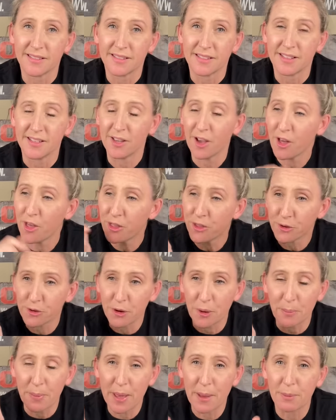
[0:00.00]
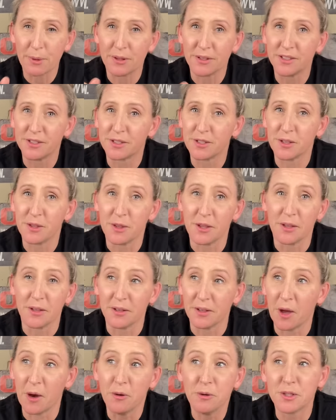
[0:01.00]
Y'all threw a pebble into
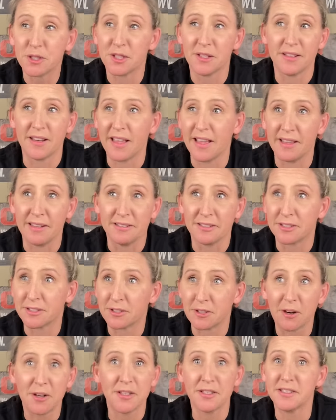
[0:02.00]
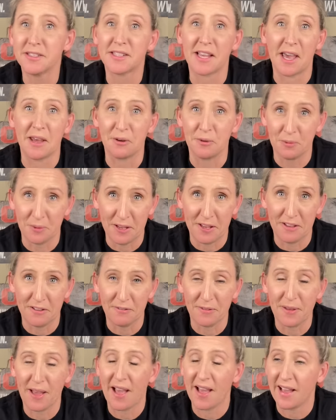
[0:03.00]
the ocean and started a tidal
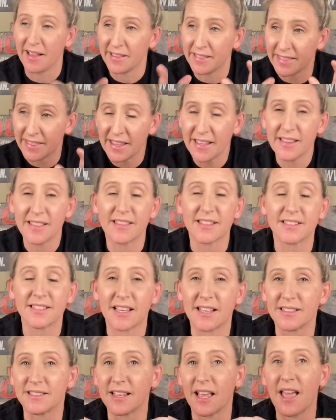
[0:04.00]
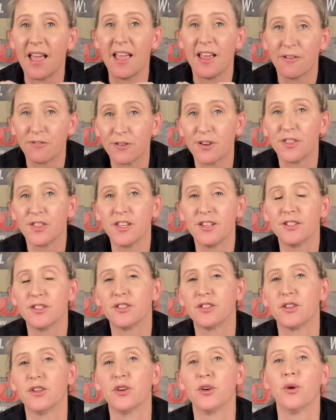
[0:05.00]
wave. I think this has everything to
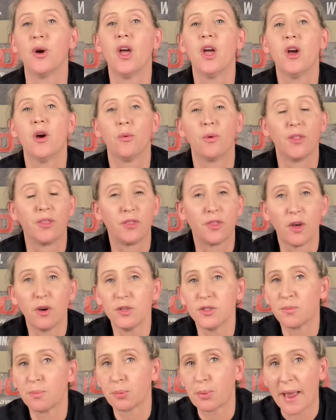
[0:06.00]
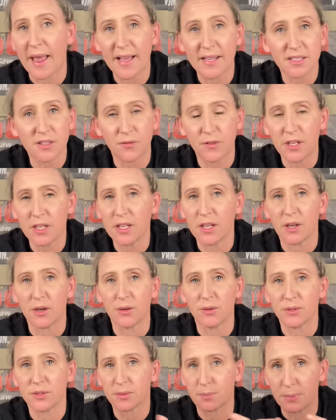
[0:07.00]
do with those past
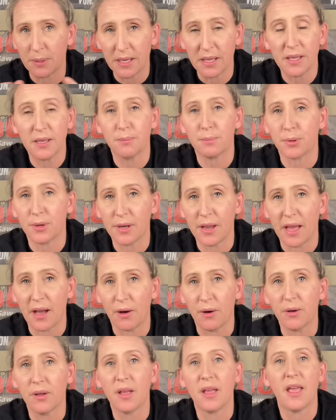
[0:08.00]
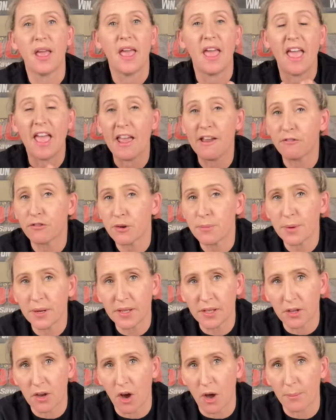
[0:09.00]
videos being put out,
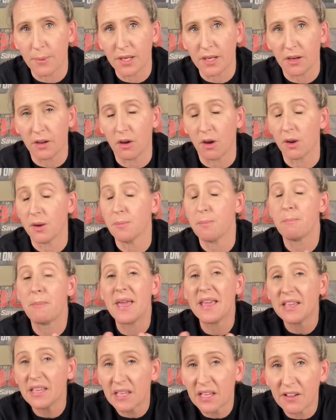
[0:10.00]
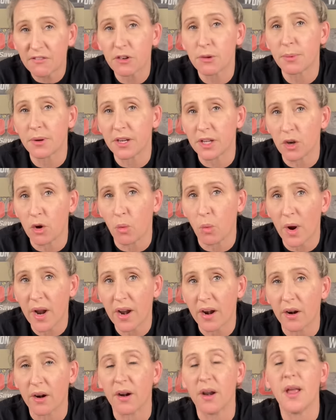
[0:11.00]
everybody commenting on them, making everybody
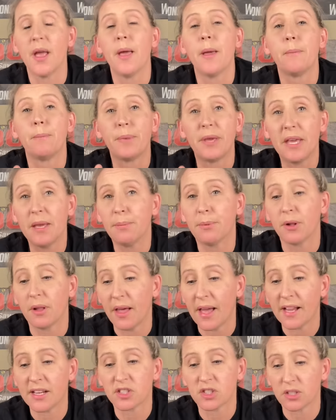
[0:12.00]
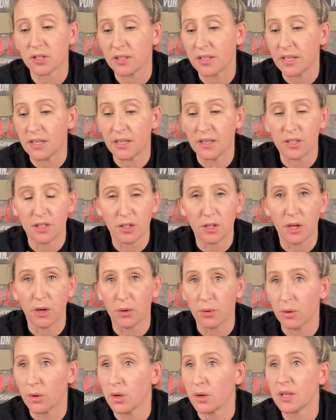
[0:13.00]
aware, people actually, you
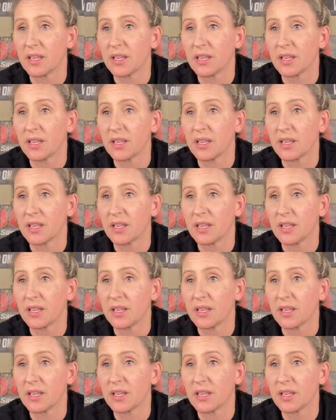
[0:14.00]
know,